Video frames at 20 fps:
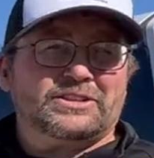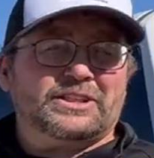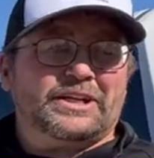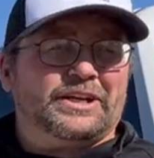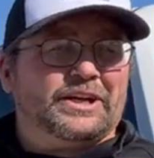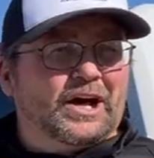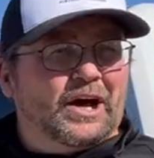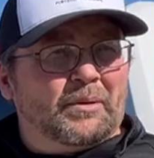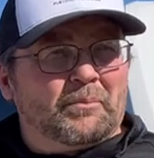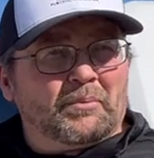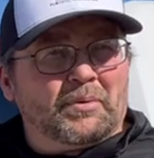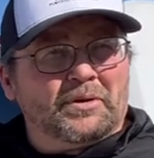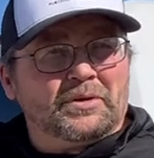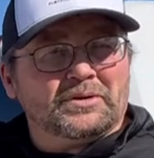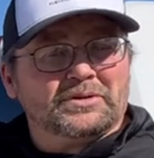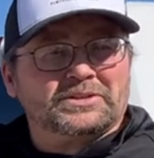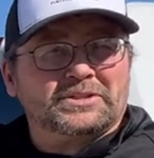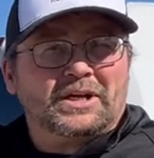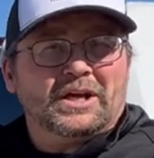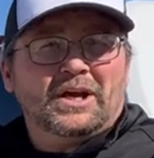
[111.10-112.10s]
to
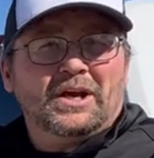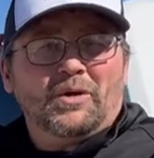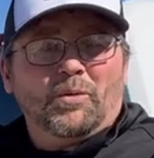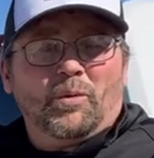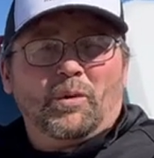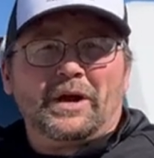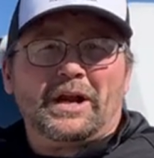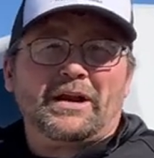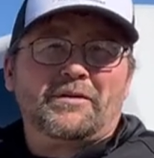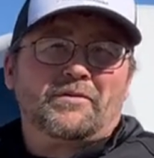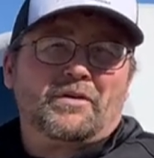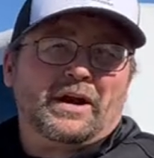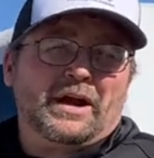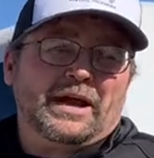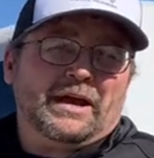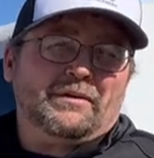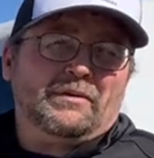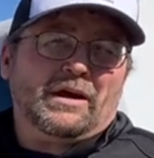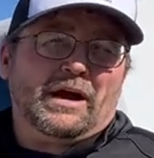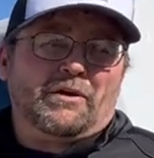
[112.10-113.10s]
numbers whatever
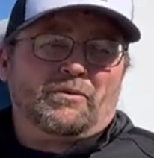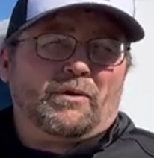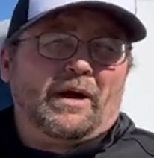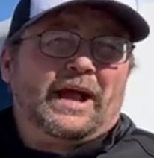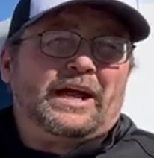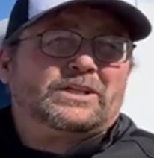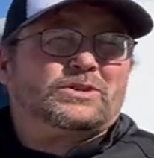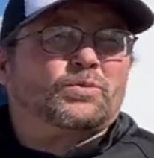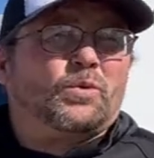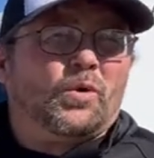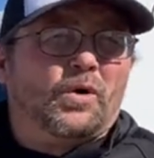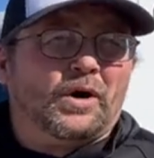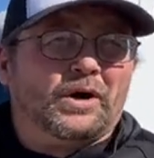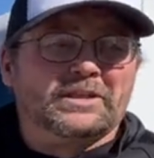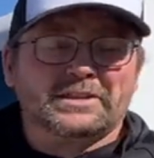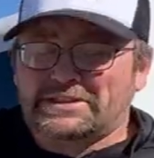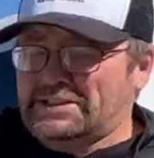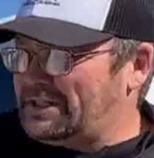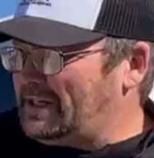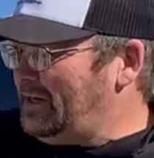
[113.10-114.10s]
a, a ranch
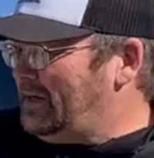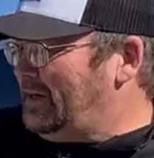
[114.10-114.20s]
wants